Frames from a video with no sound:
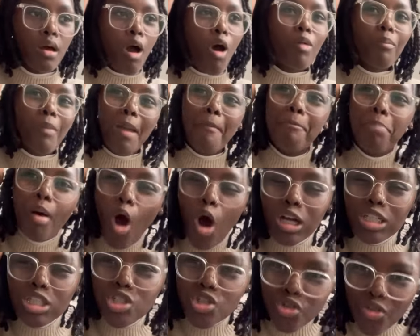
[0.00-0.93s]
my
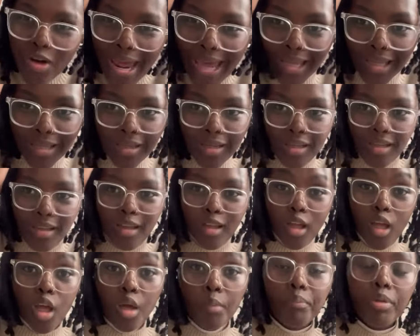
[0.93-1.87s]
pod track,
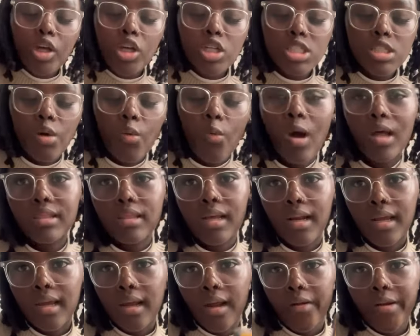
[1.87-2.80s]
because the one that
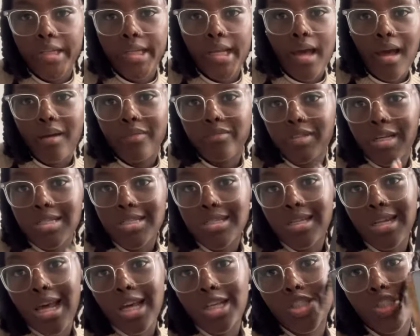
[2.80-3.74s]
I currently have
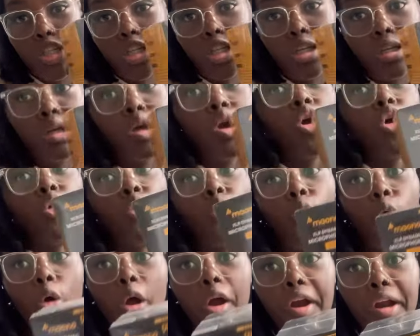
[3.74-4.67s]
doesn't actually
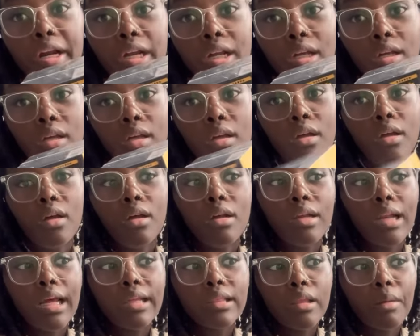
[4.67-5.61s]
work.
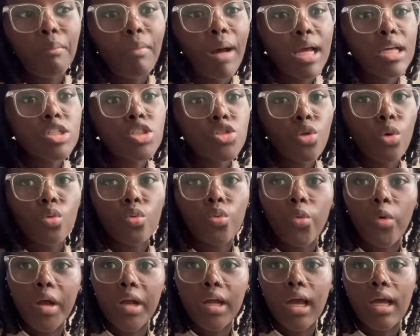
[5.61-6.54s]
Like the mics don't
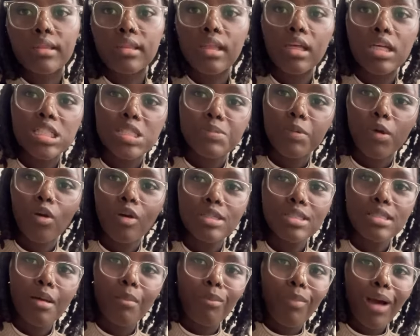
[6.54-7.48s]
work. I think it's because
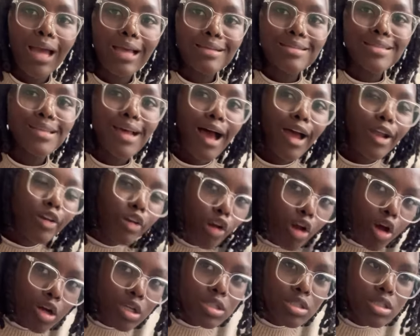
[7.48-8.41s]
the mics are
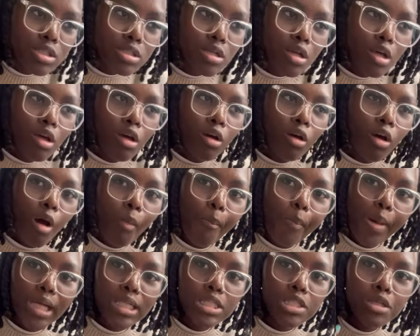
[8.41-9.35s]
not
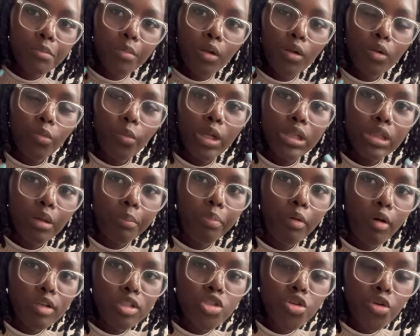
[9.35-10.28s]
compatible with the
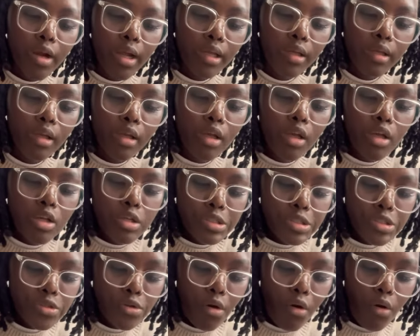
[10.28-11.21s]
pod track.
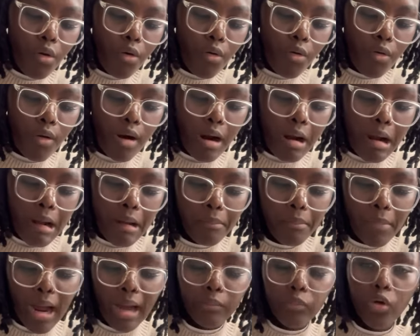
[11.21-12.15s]
So I'm